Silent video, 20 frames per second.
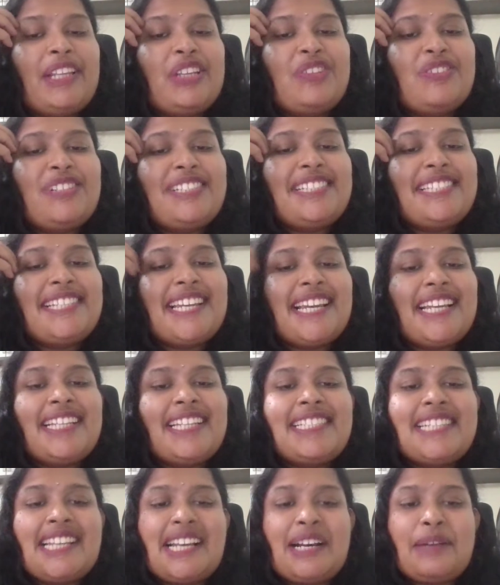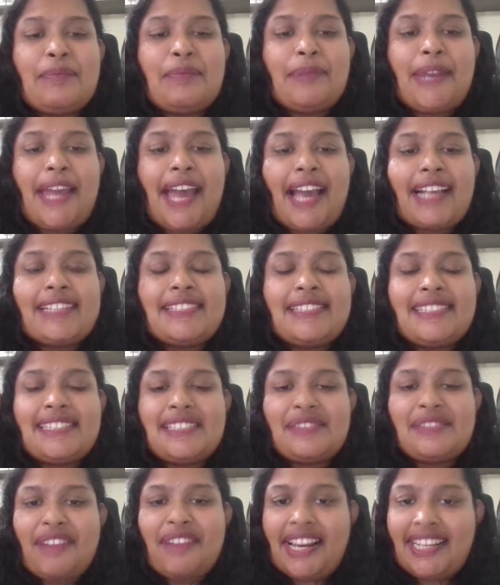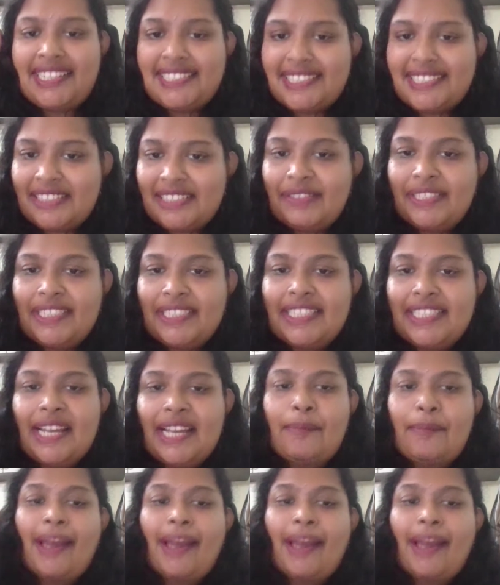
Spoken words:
Neethuonstage income tax return filing service, and